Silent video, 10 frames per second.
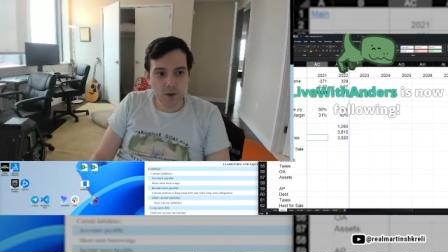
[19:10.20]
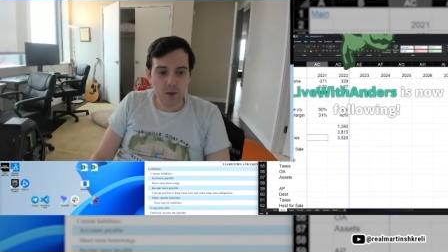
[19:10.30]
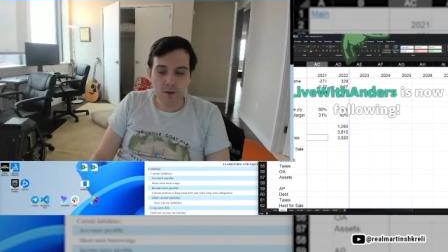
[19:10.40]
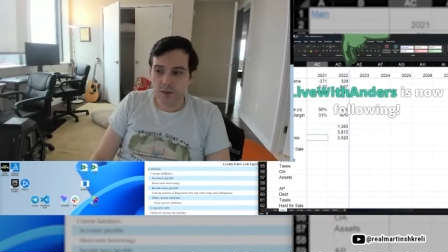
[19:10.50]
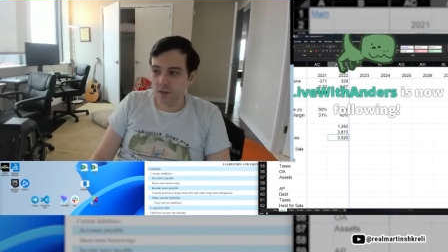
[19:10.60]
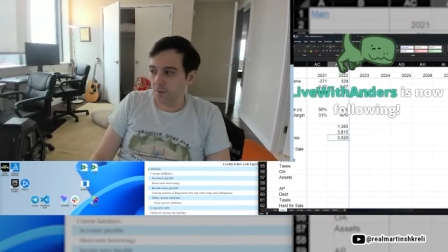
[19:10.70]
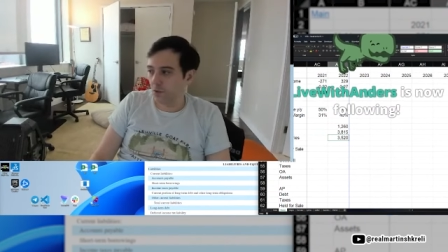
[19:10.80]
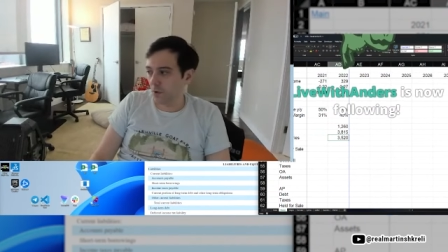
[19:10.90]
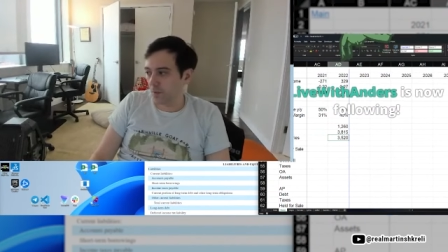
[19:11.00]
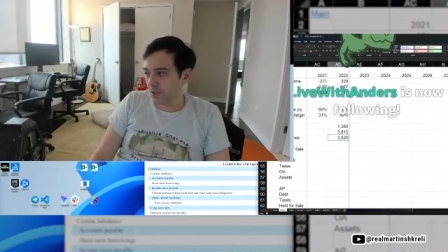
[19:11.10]
They could be
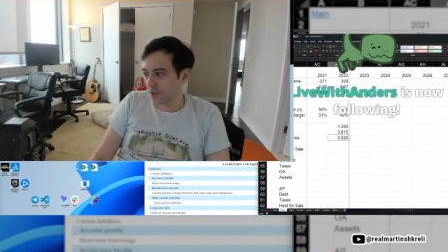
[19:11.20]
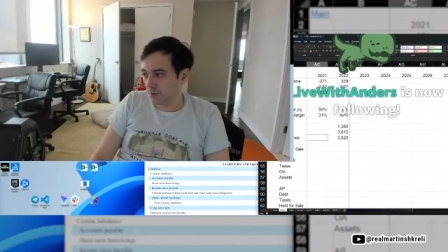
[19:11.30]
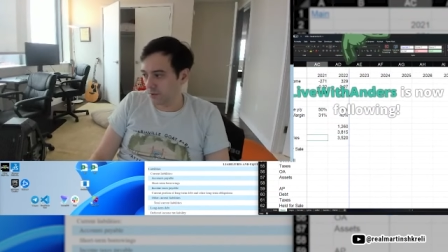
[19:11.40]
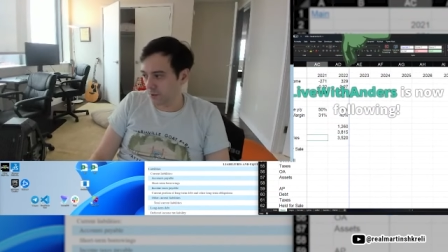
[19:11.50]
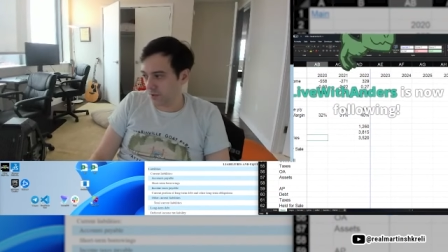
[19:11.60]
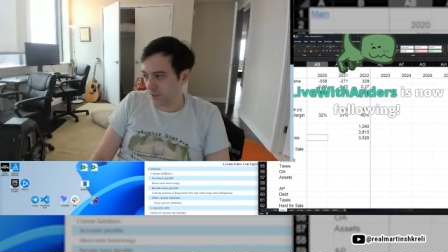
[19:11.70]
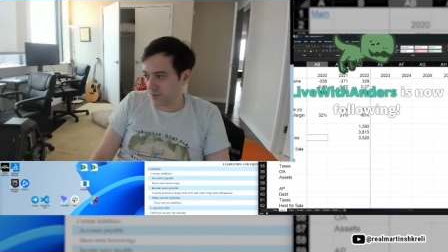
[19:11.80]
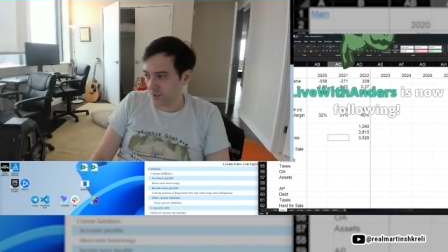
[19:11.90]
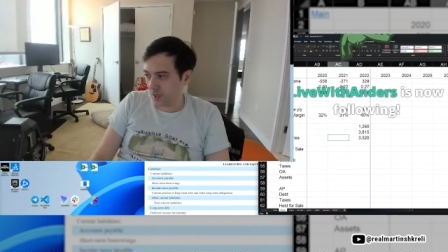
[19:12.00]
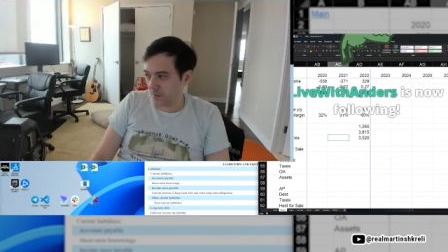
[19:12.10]
raw materials that you're
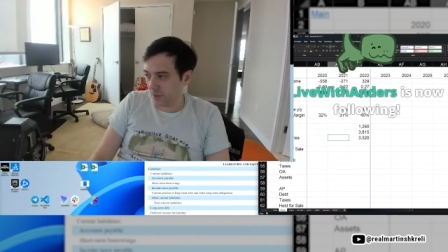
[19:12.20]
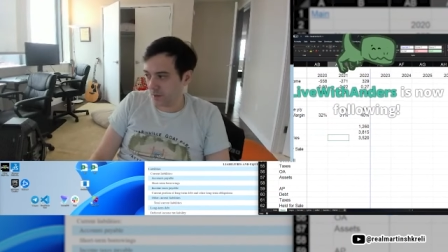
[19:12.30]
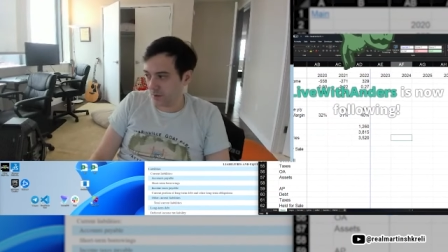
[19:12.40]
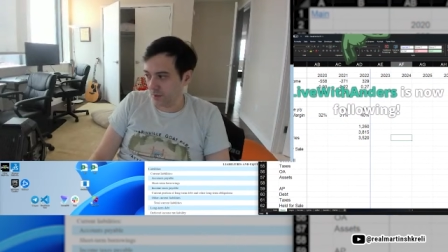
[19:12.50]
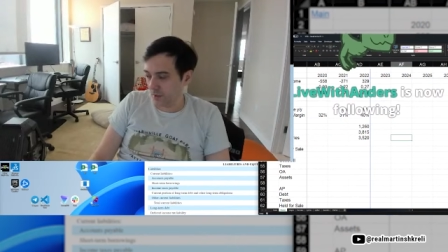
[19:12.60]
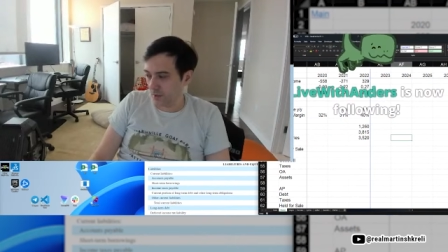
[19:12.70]
stockpiled